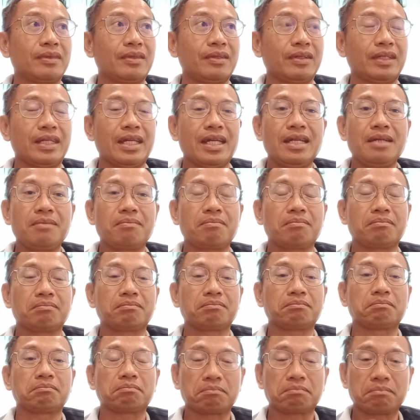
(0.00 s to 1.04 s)
Okay,
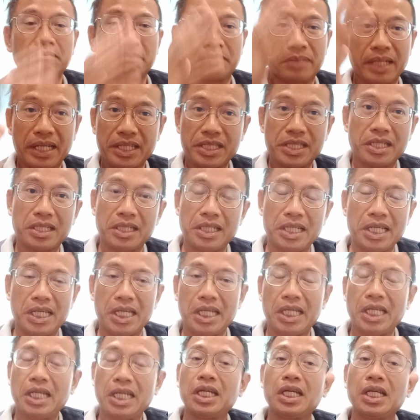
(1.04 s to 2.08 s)

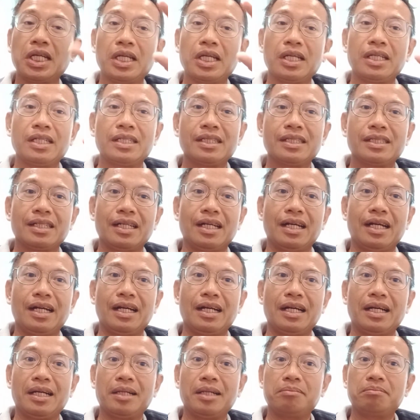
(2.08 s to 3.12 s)
practically
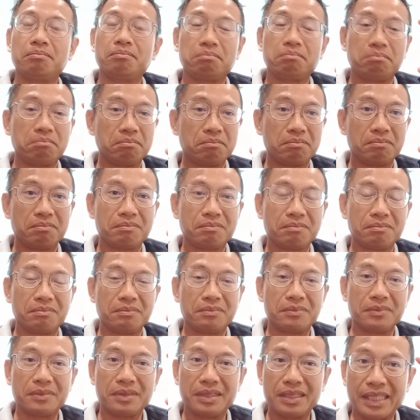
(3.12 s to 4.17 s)
uh,
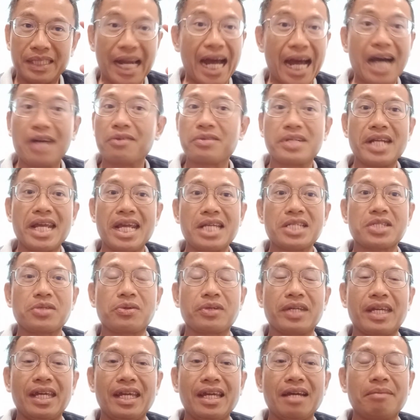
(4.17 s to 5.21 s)
nowadays,
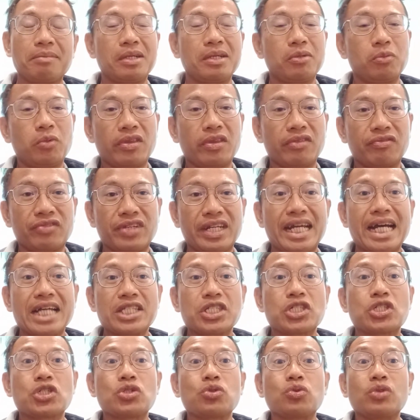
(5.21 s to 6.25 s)
okay, I mean with
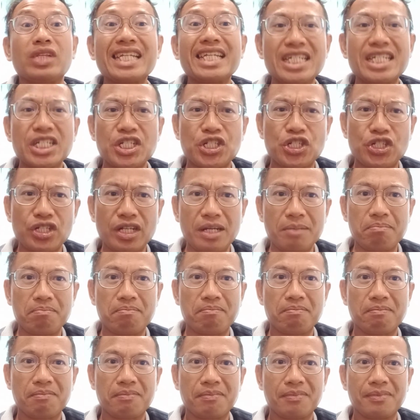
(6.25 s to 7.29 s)
regards to leadership,
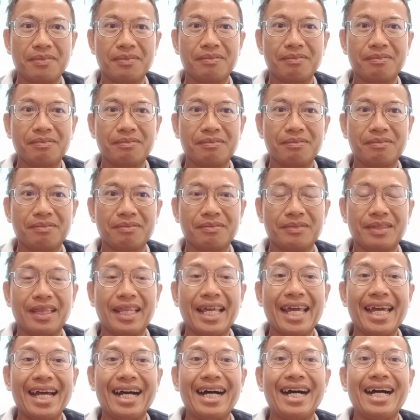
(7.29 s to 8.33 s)

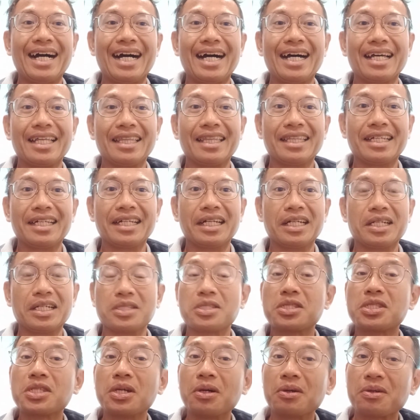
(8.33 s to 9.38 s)
there are the
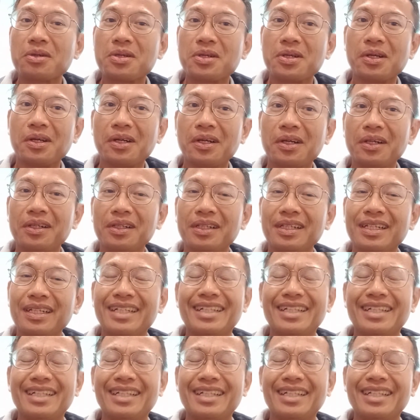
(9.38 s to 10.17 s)
so-called